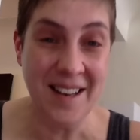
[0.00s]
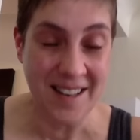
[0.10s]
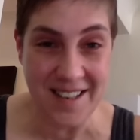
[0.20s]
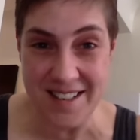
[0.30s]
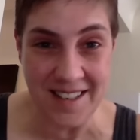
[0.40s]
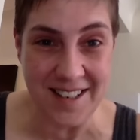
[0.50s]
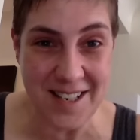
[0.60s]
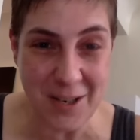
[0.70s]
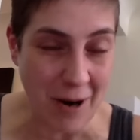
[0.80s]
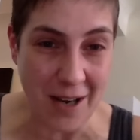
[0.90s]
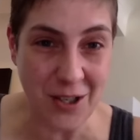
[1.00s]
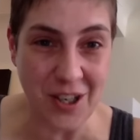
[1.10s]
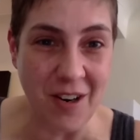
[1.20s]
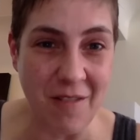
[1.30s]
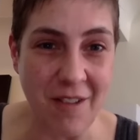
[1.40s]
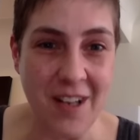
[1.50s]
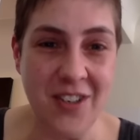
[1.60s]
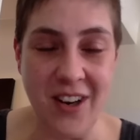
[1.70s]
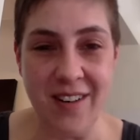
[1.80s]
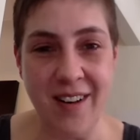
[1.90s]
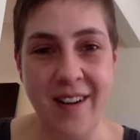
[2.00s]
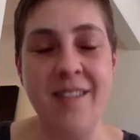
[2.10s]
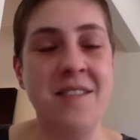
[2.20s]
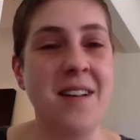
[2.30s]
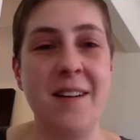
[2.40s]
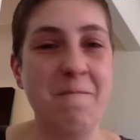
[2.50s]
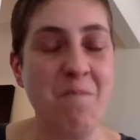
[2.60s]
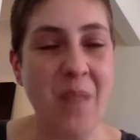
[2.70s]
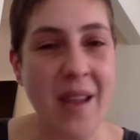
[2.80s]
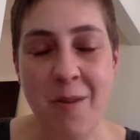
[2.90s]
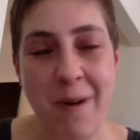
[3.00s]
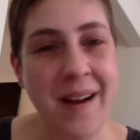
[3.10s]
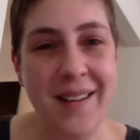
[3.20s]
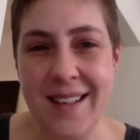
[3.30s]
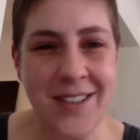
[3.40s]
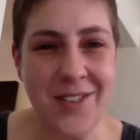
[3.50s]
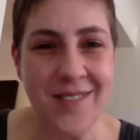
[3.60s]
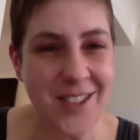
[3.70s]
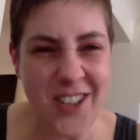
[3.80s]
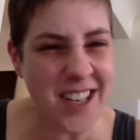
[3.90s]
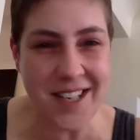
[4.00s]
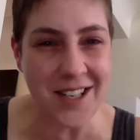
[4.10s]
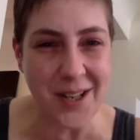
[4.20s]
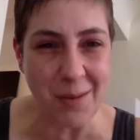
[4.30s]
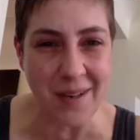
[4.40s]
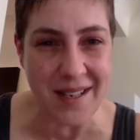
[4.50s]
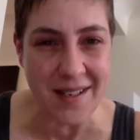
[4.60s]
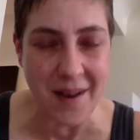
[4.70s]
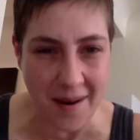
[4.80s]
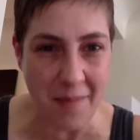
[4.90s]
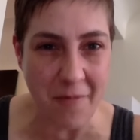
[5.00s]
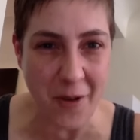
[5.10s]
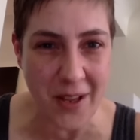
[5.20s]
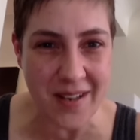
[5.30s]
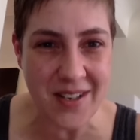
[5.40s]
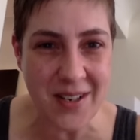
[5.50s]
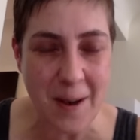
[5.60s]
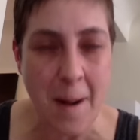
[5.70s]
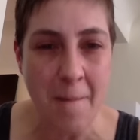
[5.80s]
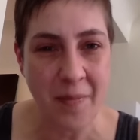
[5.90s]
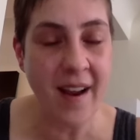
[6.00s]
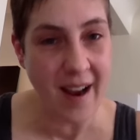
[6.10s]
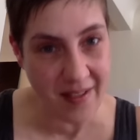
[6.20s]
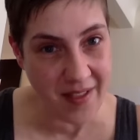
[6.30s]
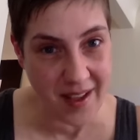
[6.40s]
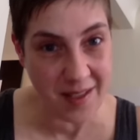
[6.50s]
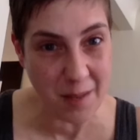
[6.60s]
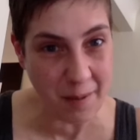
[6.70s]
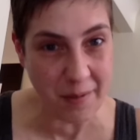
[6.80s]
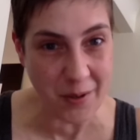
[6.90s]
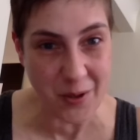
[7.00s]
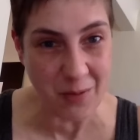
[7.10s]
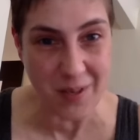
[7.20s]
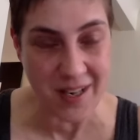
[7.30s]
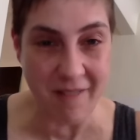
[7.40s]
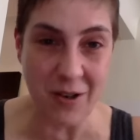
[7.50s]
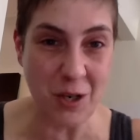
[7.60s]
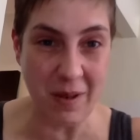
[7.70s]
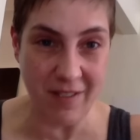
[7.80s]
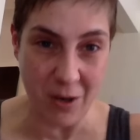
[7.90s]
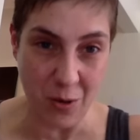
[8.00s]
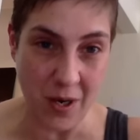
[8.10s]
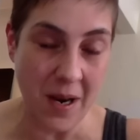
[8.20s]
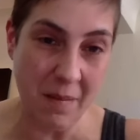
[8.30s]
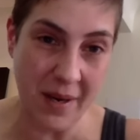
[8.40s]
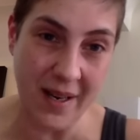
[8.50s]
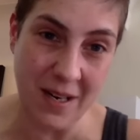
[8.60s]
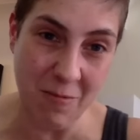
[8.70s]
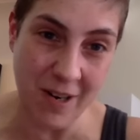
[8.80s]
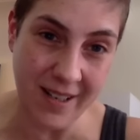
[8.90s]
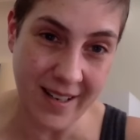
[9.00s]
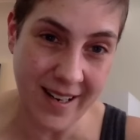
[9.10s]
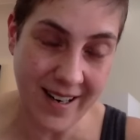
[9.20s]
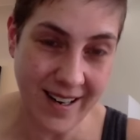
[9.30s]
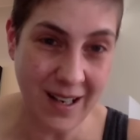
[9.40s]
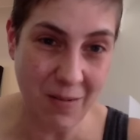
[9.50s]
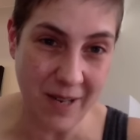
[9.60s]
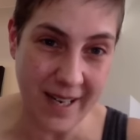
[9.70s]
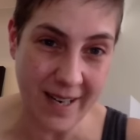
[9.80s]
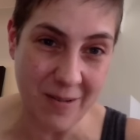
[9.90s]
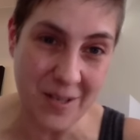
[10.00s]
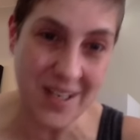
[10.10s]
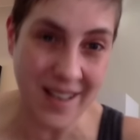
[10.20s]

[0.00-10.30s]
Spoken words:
kindly scratched it off the agenda and said, "Well, it just isn't the right time for this." And then the proposal was never to be viewed by anyone at the White House